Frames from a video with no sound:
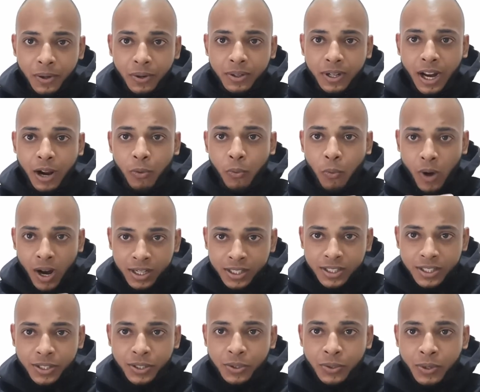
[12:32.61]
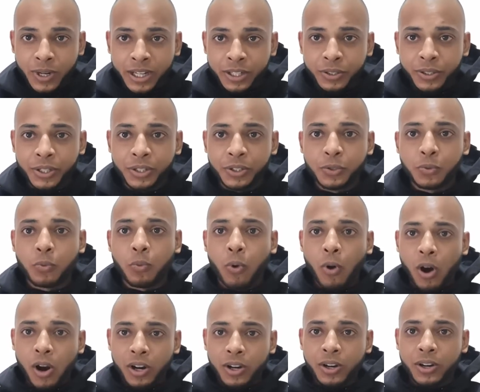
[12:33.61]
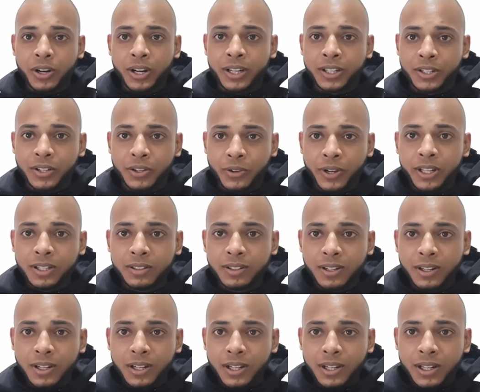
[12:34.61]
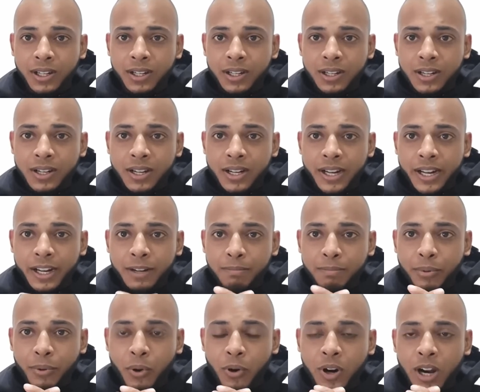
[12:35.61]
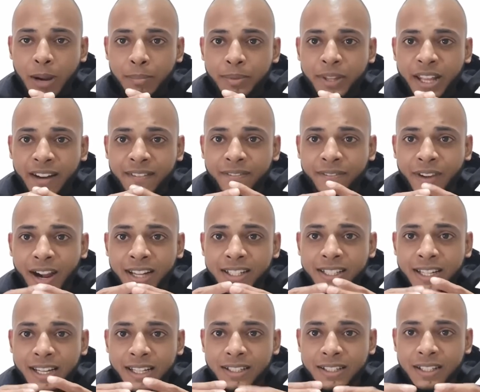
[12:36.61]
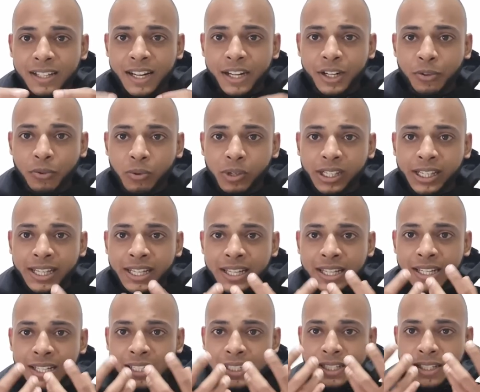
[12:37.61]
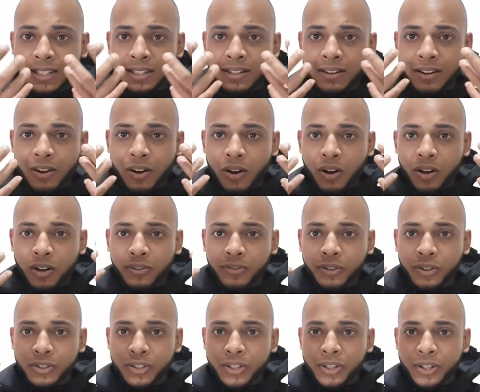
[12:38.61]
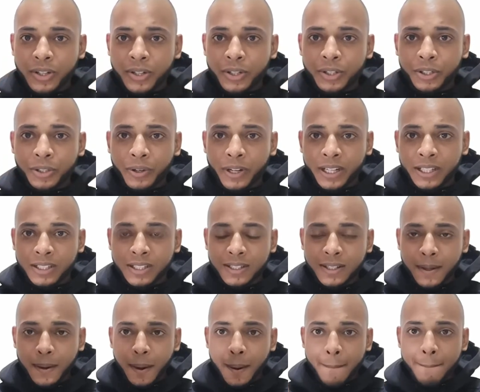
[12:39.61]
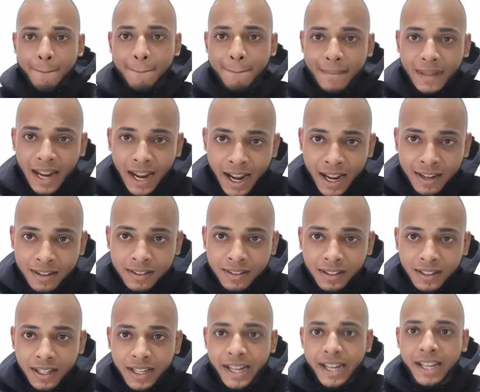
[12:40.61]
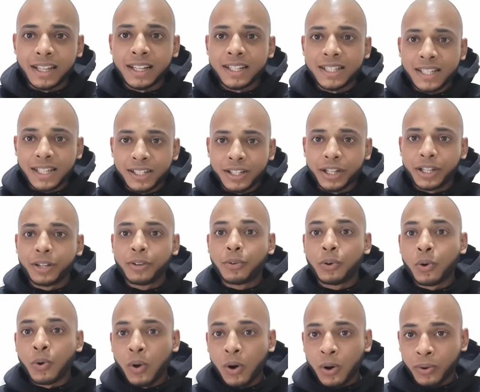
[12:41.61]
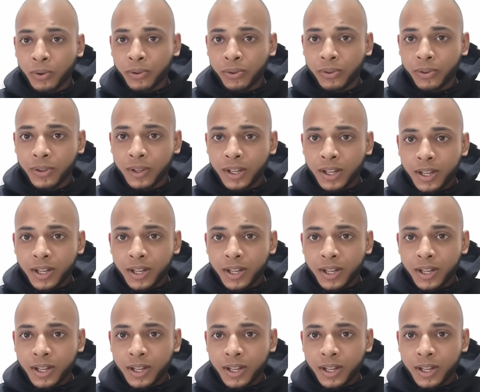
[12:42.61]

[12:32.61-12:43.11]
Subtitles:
Now, once you introduce water into it, it broke up that phytase. It released all of those nutrients and elicited growth.